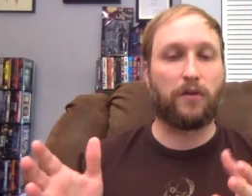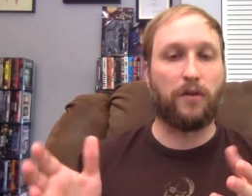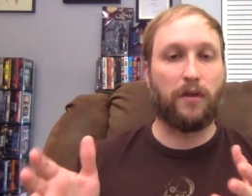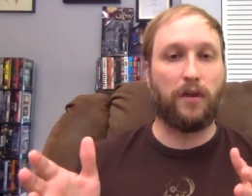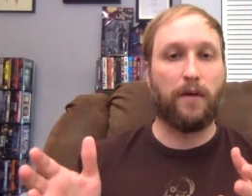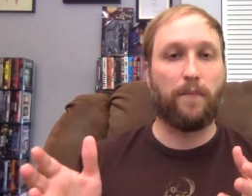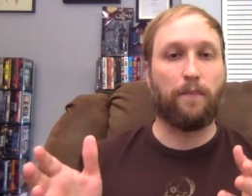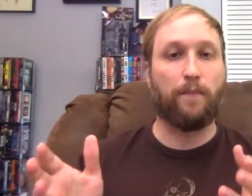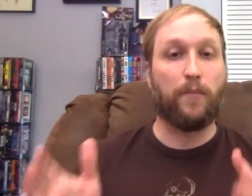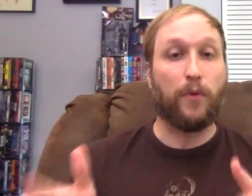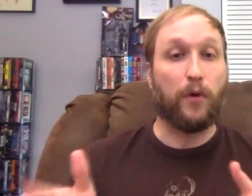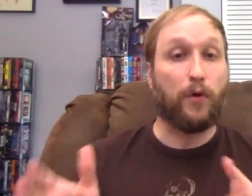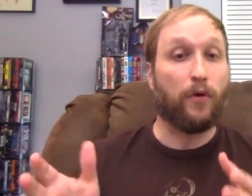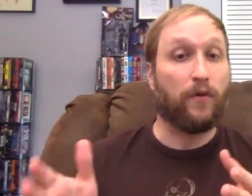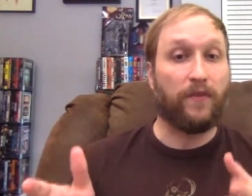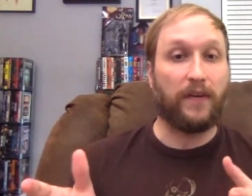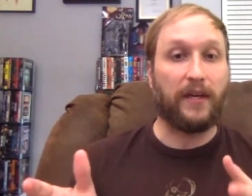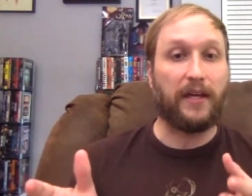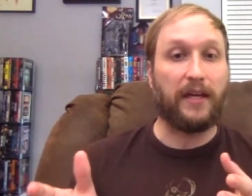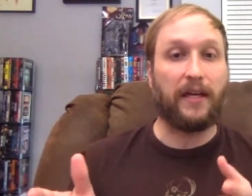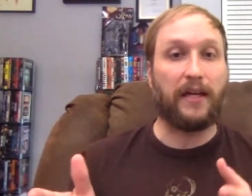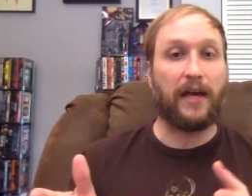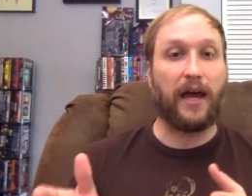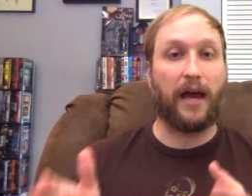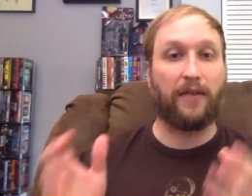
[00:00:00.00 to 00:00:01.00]
the
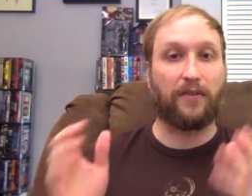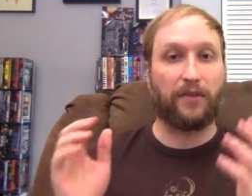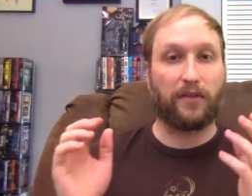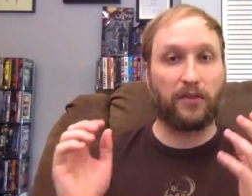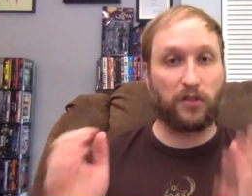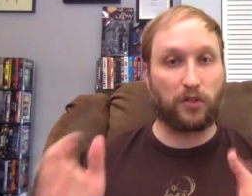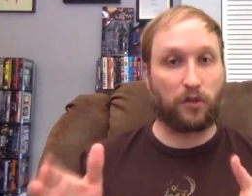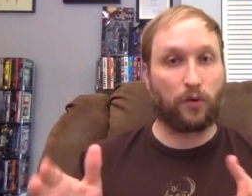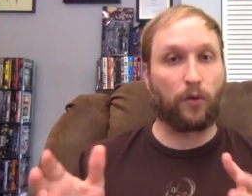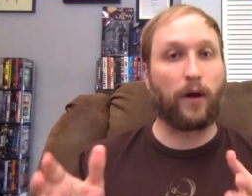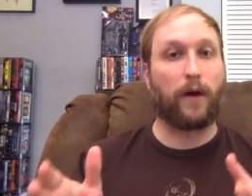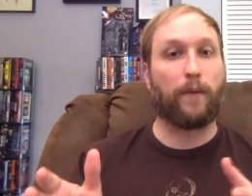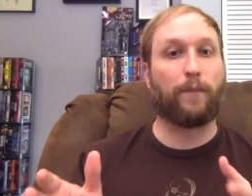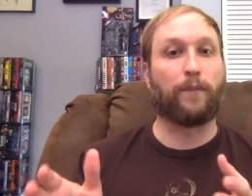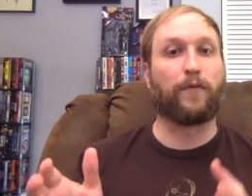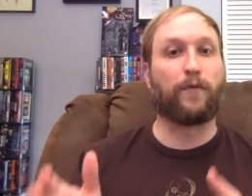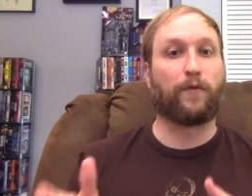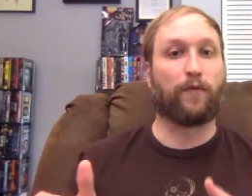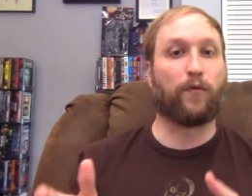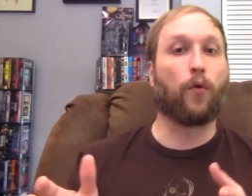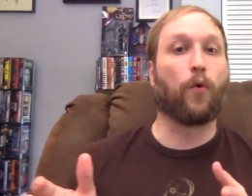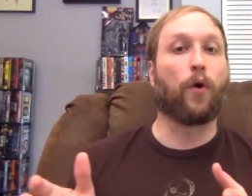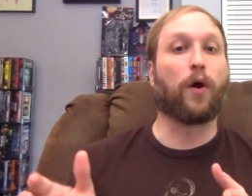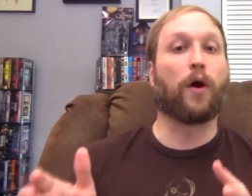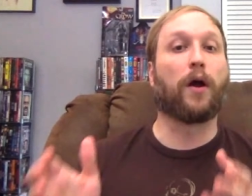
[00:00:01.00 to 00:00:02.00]
movie and the script
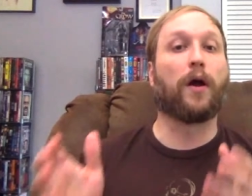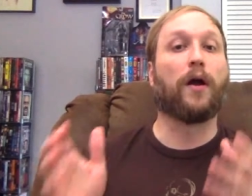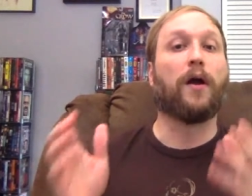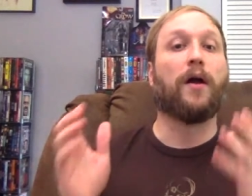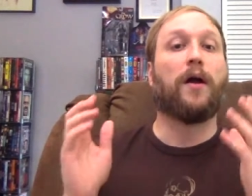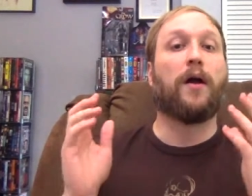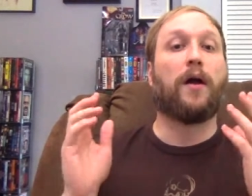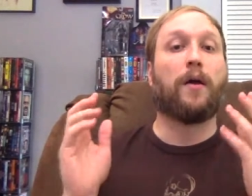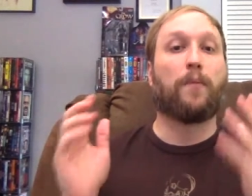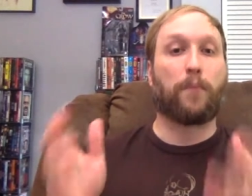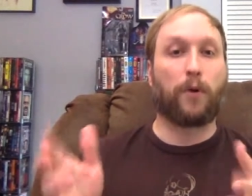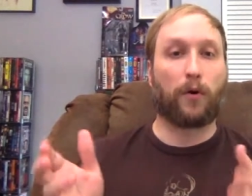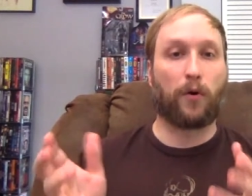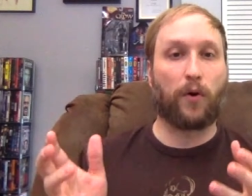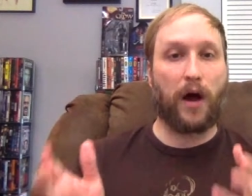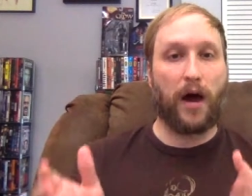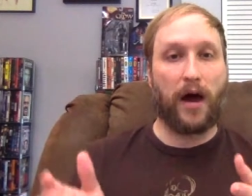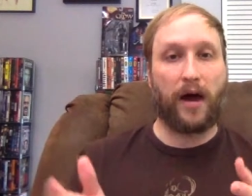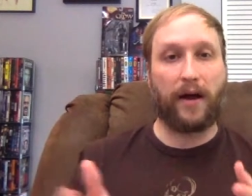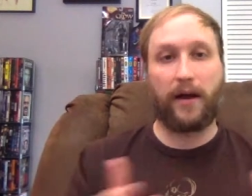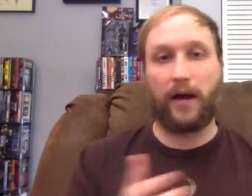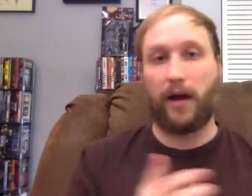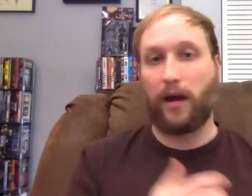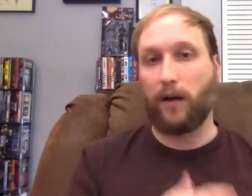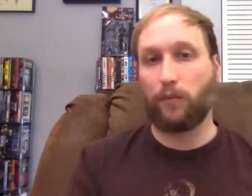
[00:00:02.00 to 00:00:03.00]
for
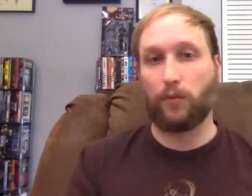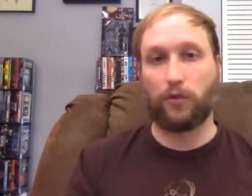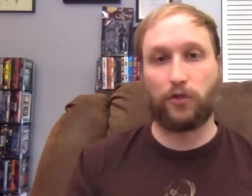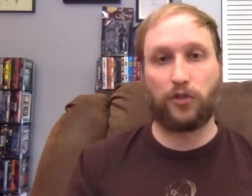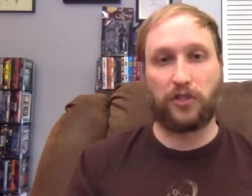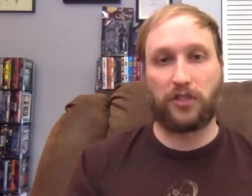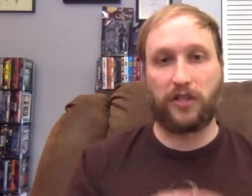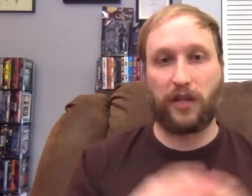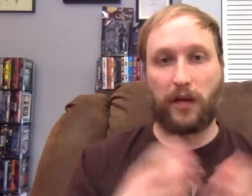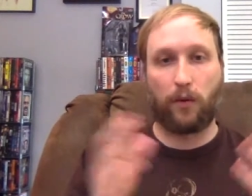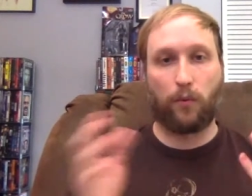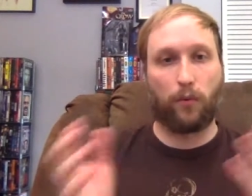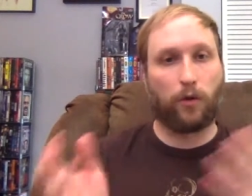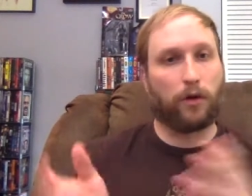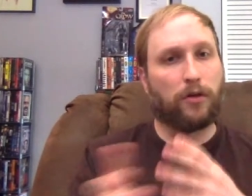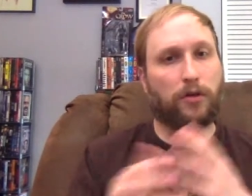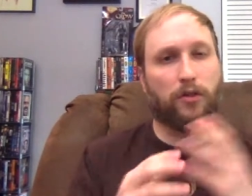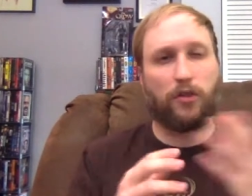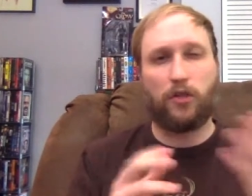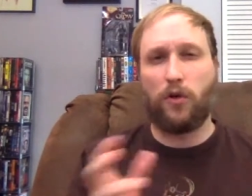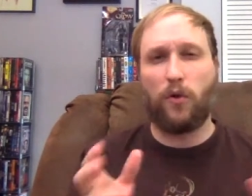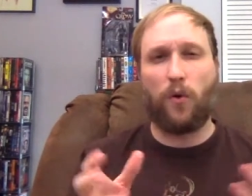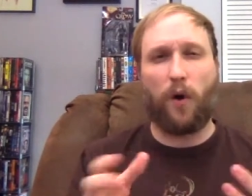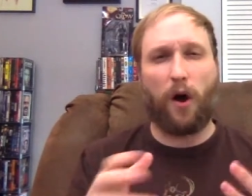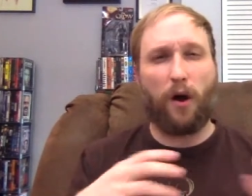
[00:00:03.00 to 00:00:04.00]
Piranha and we're just like, we're going
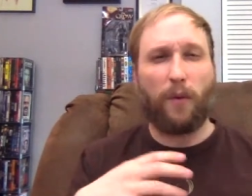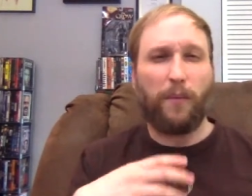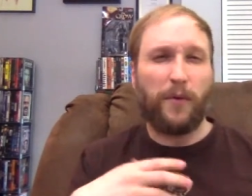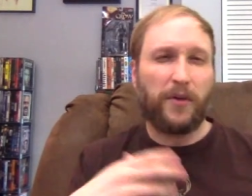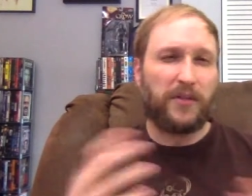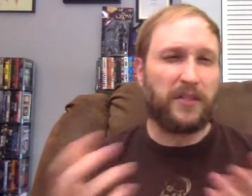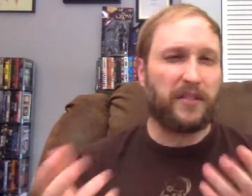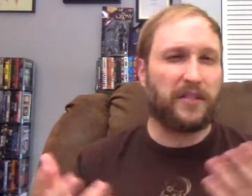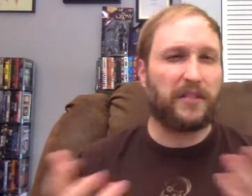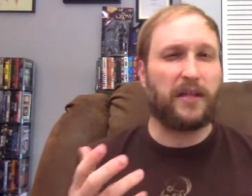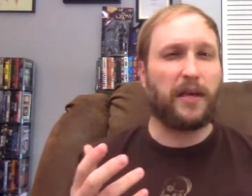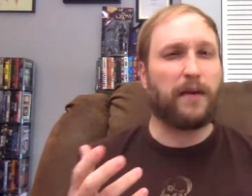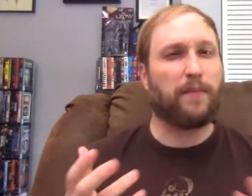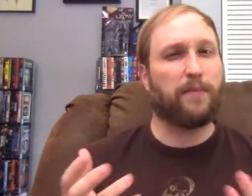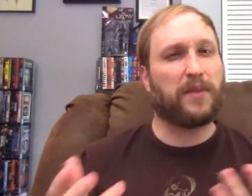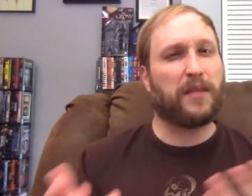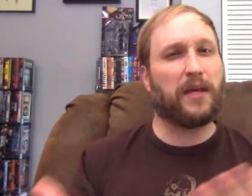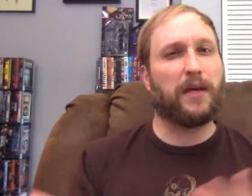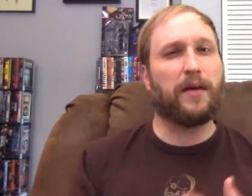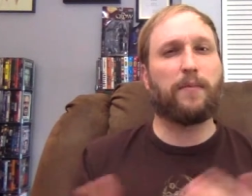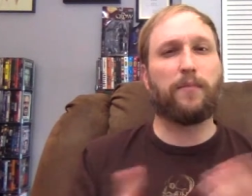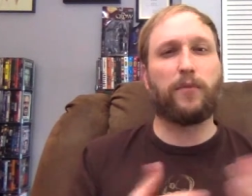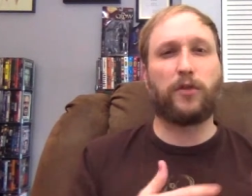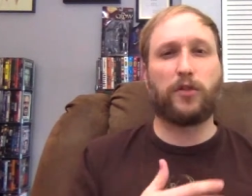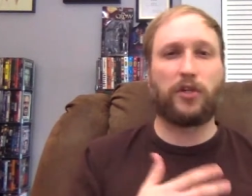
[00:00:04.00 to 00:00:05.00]
to do almost the same
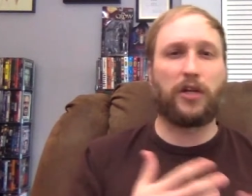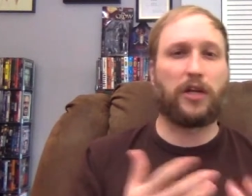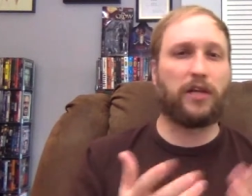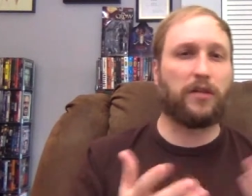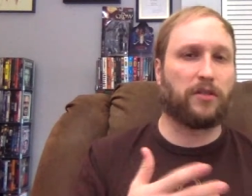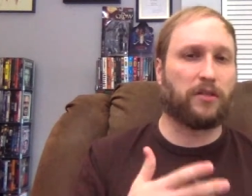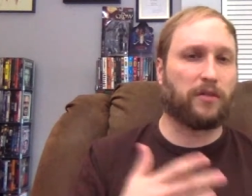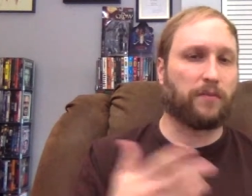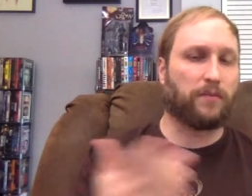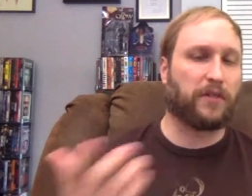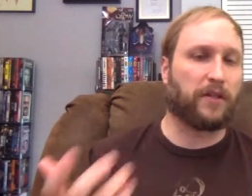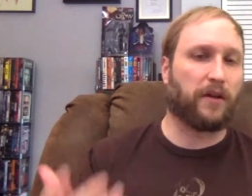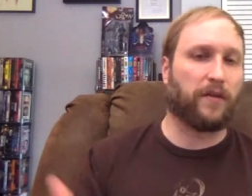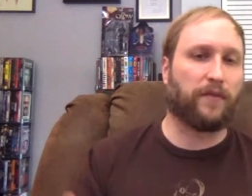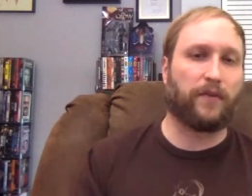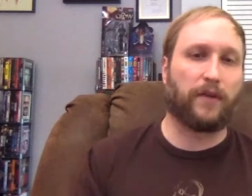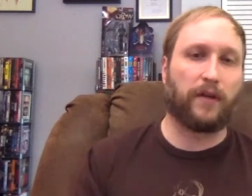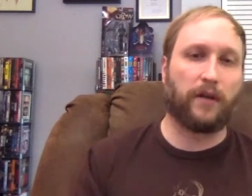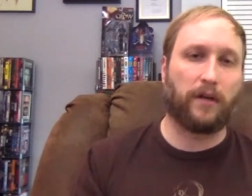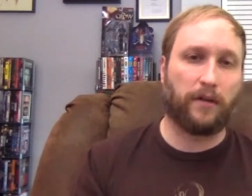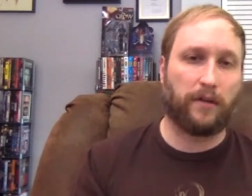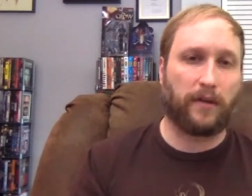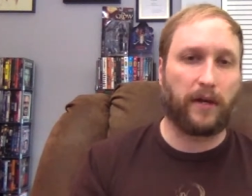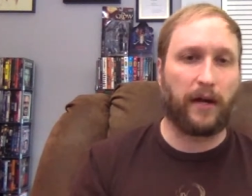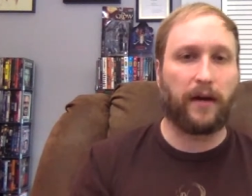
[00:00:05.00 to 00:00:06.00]
thing, but change some stuff
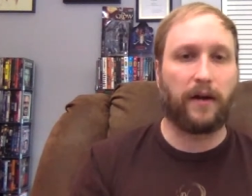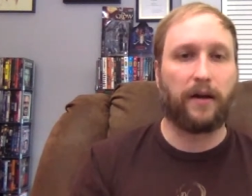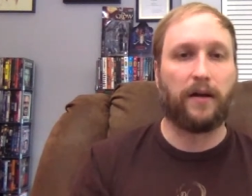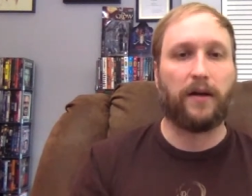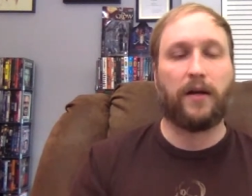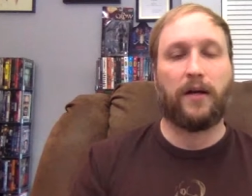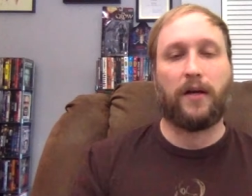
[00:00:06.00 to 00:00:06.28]
here and there.